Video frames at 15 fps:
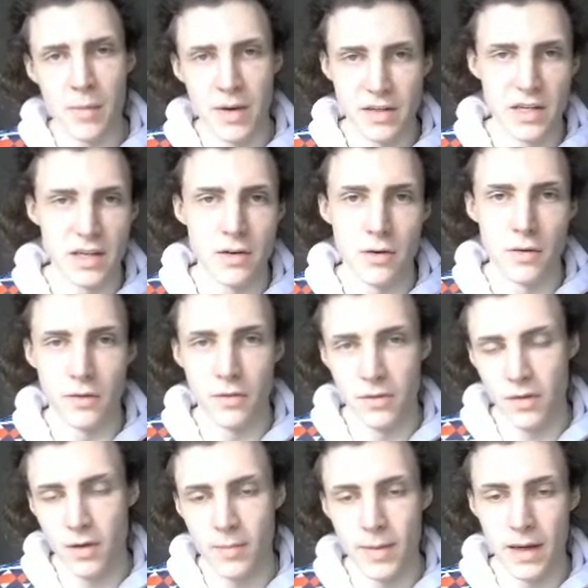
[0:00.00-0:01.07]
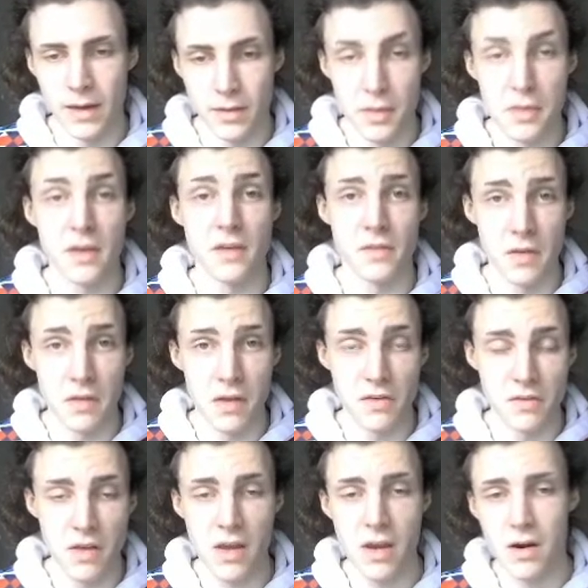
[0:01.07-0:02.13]
I take notes about the things that they
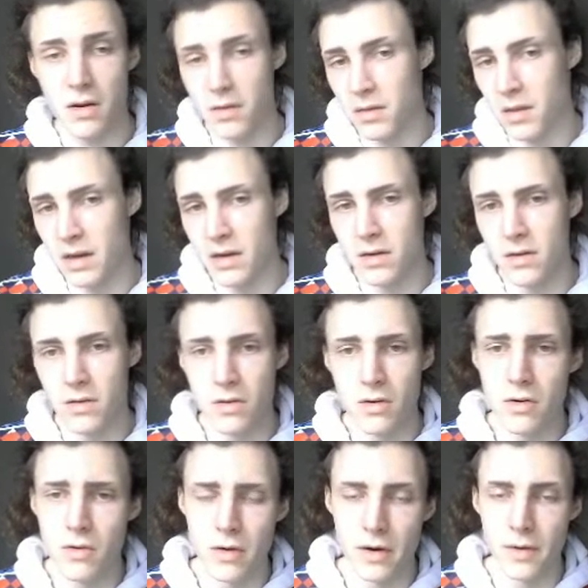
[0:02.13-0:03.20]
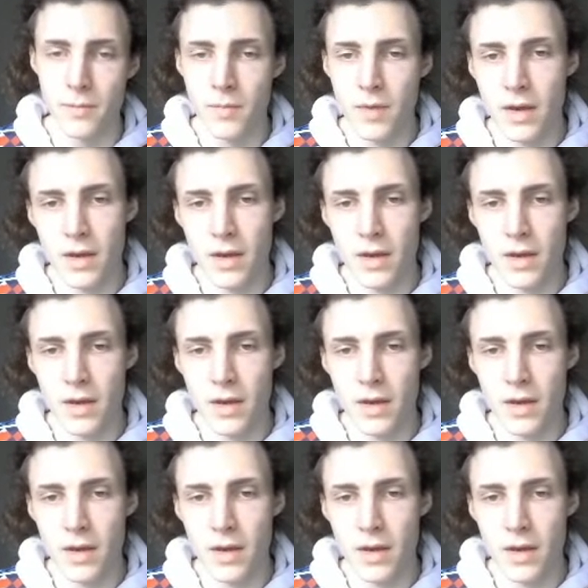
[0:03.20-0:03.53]
say or that they do, or